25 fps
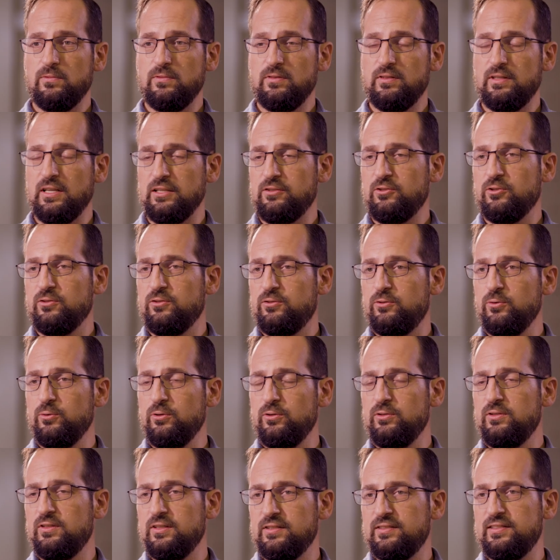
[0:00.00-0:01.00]

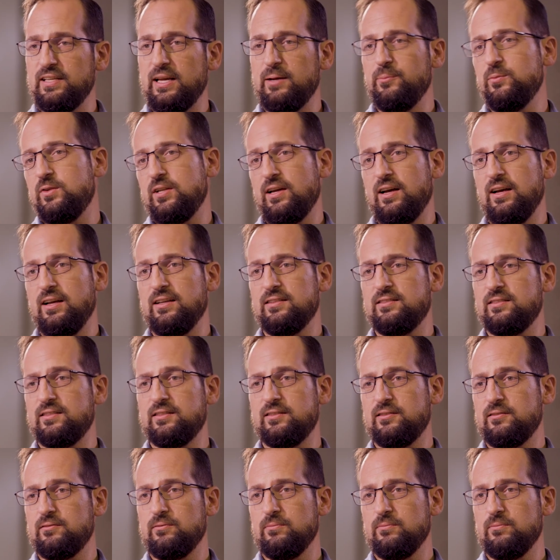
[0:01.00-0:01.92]
do the same task